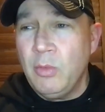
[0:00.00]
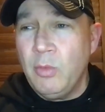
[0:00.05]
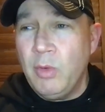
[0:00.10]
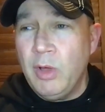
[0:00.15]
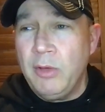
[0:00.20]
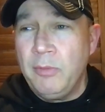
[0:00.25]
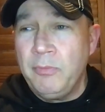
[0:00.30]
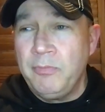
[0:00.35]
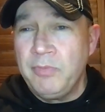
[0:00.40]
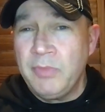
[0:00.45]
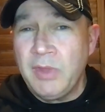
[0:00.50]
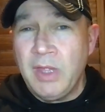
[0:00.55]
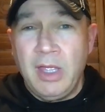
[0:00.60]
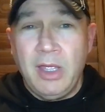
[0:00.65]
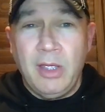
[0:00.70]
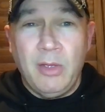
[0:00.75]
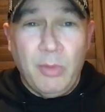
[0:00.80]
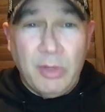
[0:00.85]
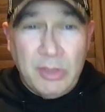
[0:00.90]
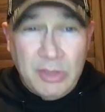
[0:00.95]
Well,
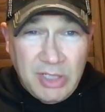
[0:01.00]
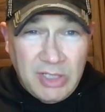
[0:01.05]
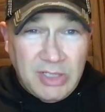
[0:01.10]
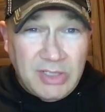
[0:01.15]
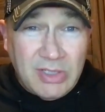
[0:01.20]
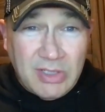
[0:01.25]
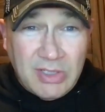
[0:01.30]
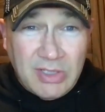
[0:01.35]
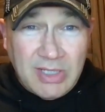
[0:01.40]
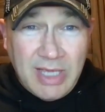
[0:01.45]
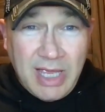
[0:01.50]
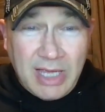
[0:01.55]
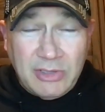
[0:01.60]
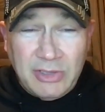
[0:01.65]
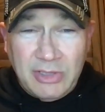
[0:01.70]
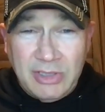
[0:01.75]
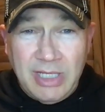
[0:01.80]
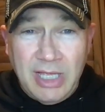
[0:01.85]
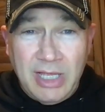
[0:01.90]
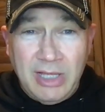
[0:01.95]
what Jesus is
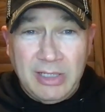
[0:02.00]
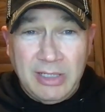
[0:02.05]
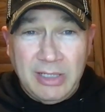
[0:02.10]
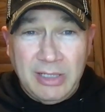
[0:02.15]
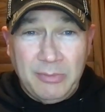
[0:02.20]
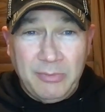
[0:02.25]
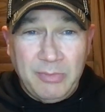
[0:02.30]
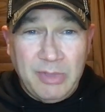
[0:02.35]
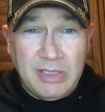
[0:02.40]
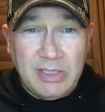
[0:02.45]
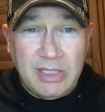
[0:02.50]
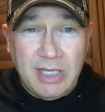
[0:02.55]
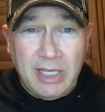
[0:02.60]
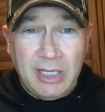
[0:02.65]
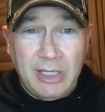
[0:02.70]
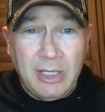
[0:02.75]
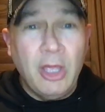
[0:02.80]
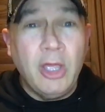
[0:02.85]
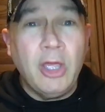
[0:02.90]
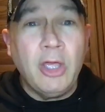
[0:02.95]
actually telling him, he's
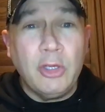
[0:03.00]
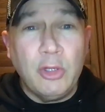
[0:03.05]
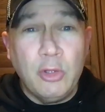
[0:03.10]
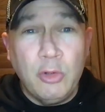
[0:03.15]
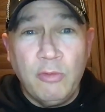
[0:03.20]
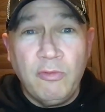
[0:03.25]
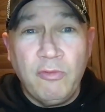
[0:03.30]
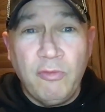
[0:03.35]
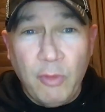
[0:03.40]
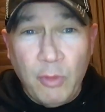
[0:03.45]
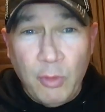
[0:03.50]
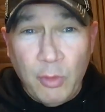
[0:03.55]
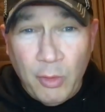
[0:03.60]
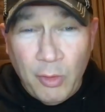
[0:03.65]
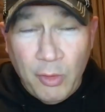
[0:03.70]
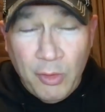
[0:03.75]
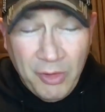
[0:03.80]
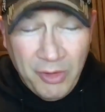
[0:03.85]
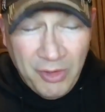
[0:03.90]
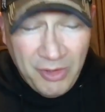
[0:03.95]
saying, "You
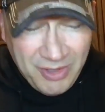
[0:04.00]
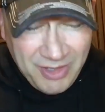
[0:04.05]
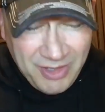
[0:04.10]
fool."